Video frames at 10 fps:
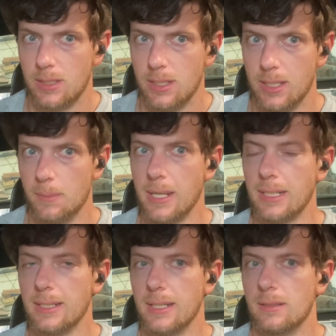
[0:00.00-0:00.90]
in
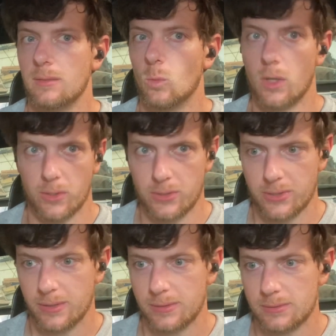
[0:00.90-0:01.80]
making it
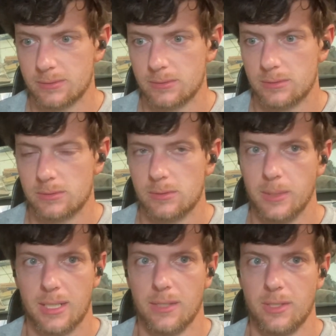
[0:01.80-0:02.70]
worse because